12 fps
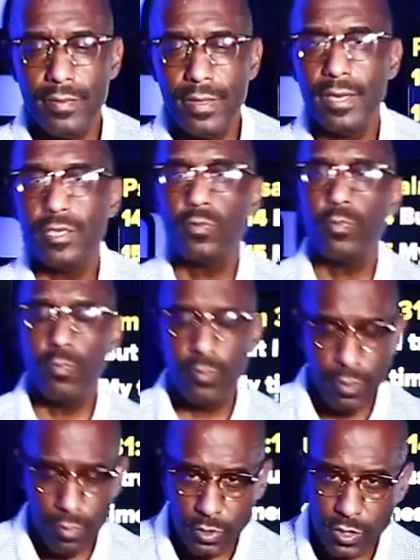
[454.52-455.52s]
that is
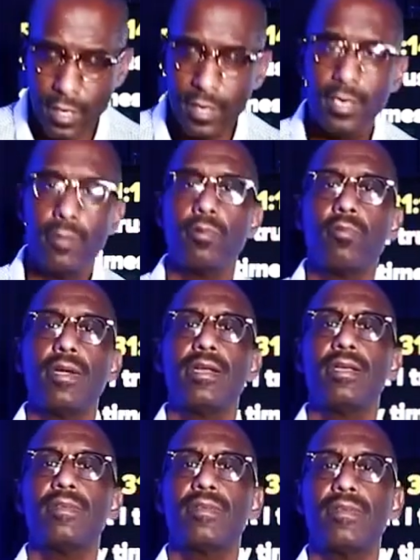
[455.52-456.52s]
the most
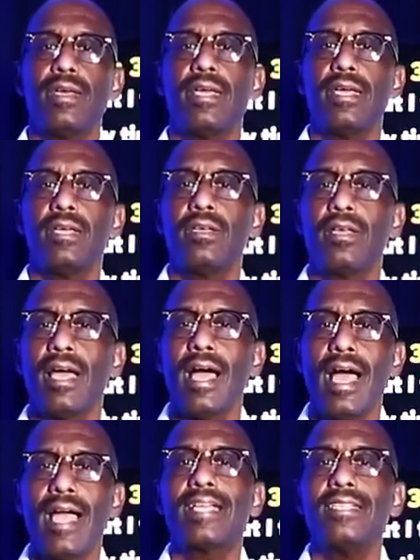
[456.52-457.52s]
liberating thing
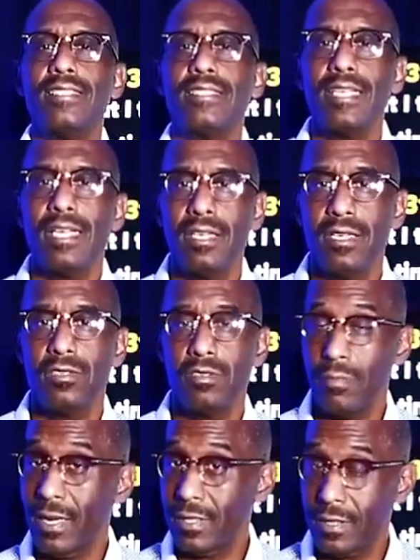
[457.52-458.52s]
I can say
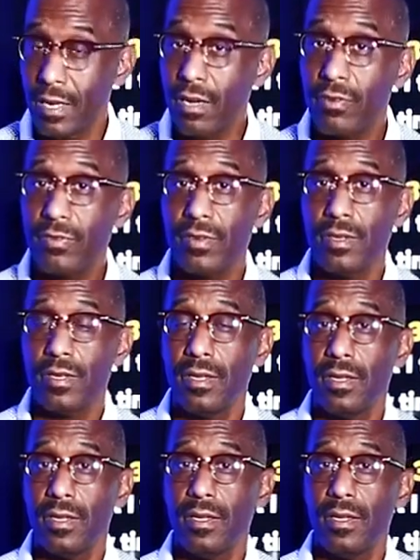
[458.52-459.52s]
to myself
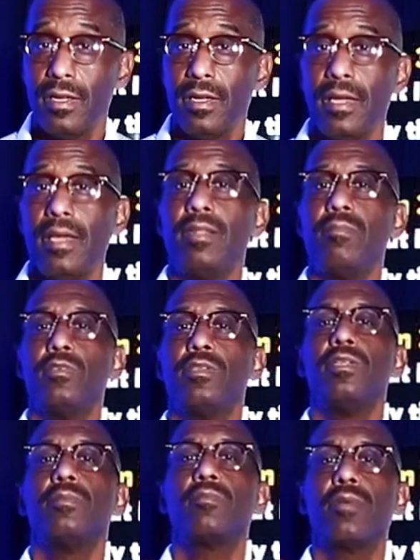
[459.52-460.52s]
and the
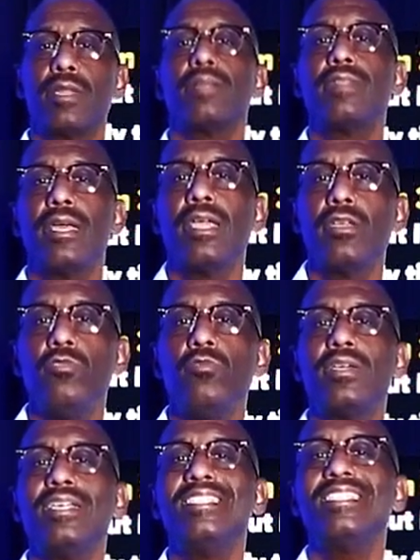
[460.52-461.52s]
most liberating thing
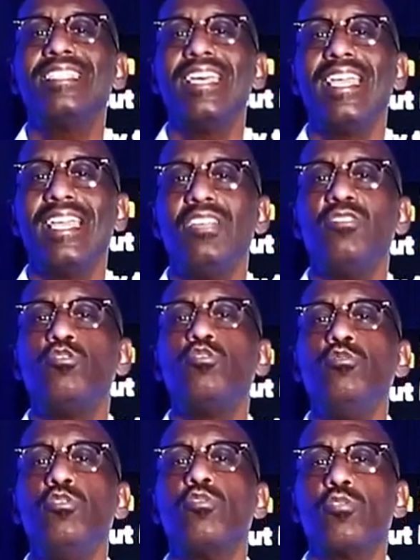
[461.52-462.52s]
you can say
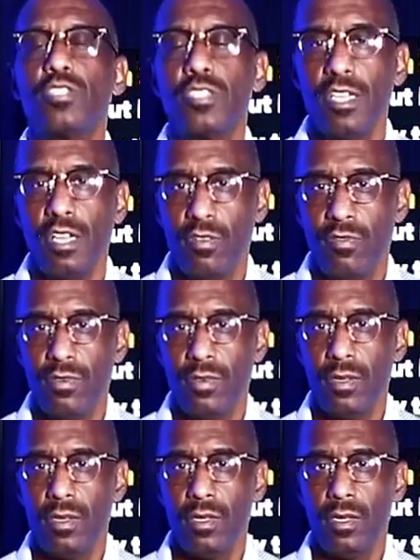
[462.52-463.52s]
to yourself
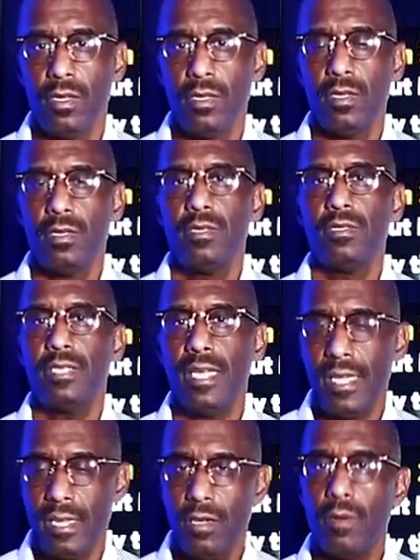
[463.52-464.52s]

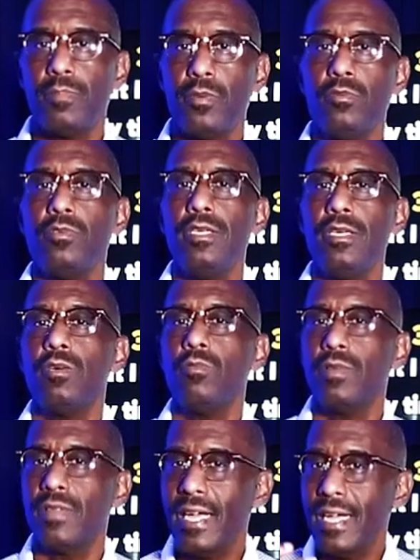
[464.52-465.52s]
to help you deal
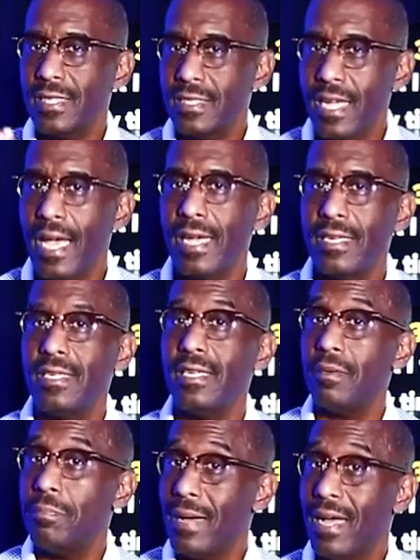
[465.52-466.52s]
with
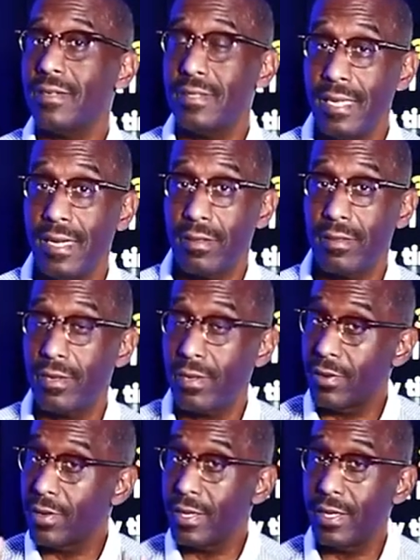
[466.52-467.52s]
anxiety about death.
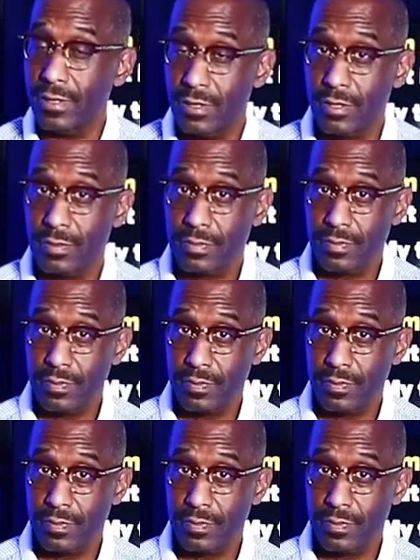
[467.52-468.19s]
Here it is.